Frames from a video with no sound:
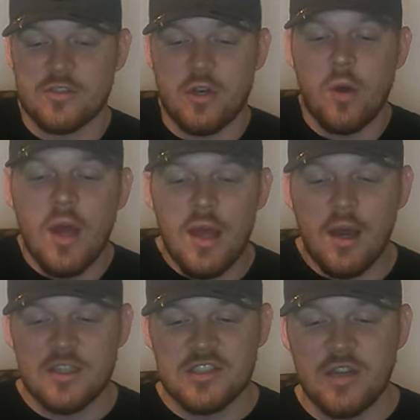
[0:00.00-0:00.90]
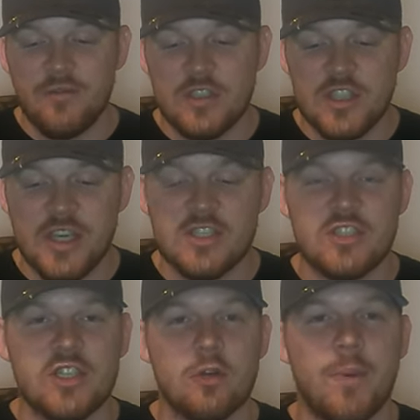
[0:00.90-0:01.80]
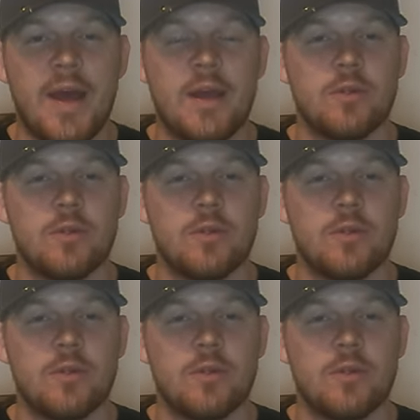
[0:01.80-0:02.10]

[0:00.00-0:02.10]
So a Sunfish King sticker pack,